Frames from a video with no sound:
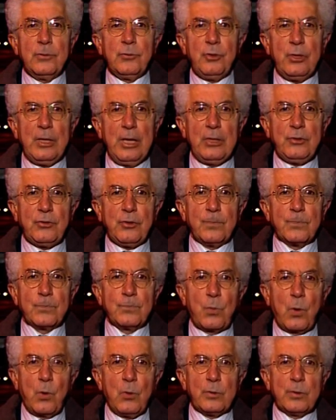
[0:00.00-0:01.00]
Egypt
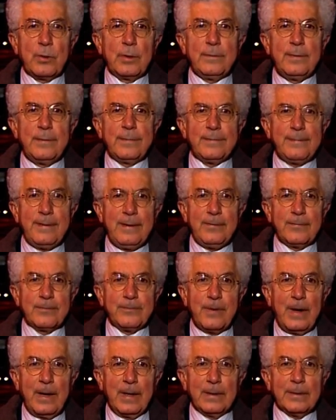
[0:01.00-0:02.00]
brokered a
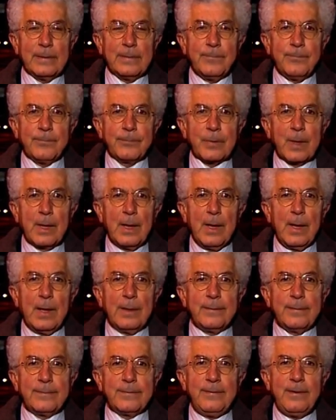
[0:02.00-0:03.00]
ceasefire.
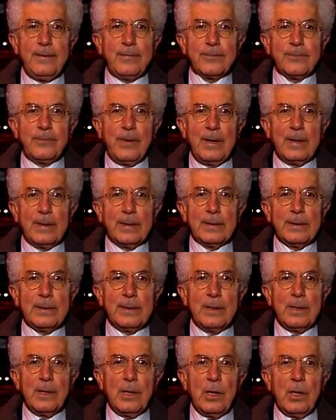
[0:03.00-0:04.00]
The ceasefire
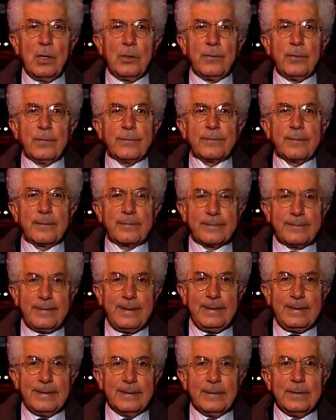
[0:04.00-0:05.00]

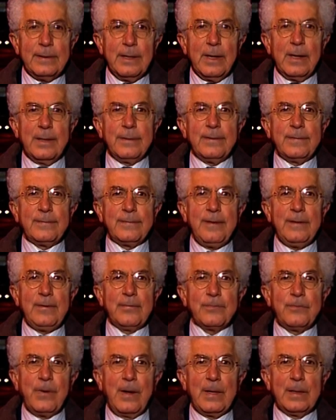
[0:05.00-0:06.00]
succeeded. The
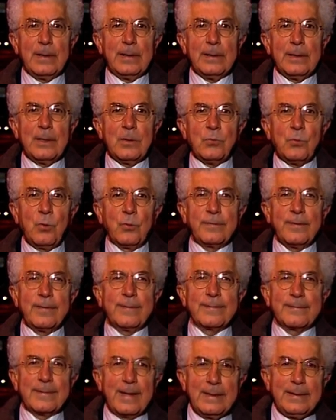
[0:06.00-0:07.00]
ceasefire was a
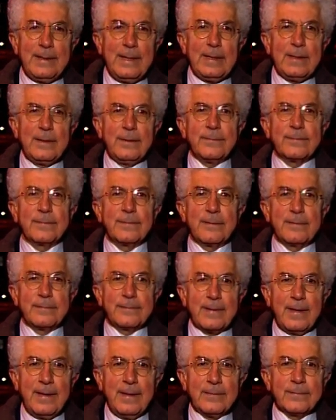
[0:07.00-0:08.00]
stunning
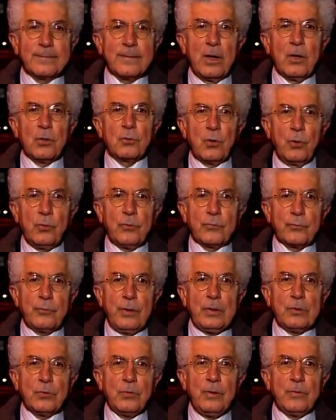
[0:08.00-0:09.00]
success,
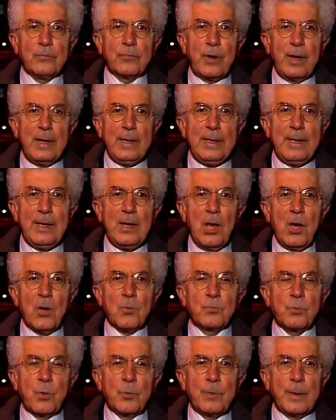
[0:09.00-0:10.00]
contrary to Israeli
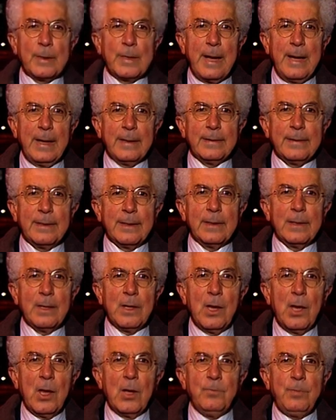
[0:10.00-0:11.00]
propaganda.
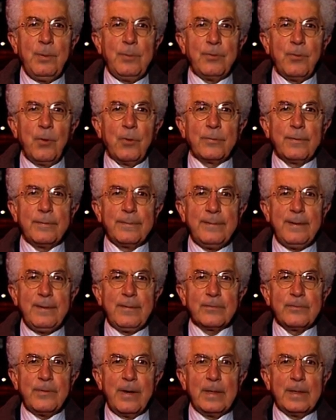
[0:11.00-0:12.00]
Before the
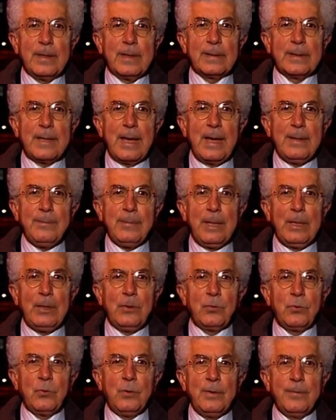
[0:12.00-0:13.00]
ceasefire came
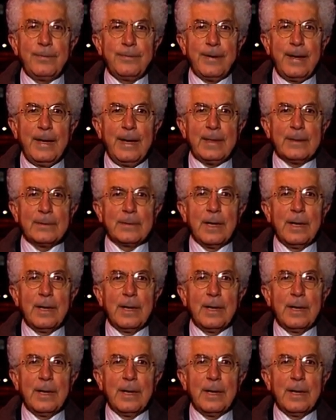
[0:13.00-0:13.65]
into effect,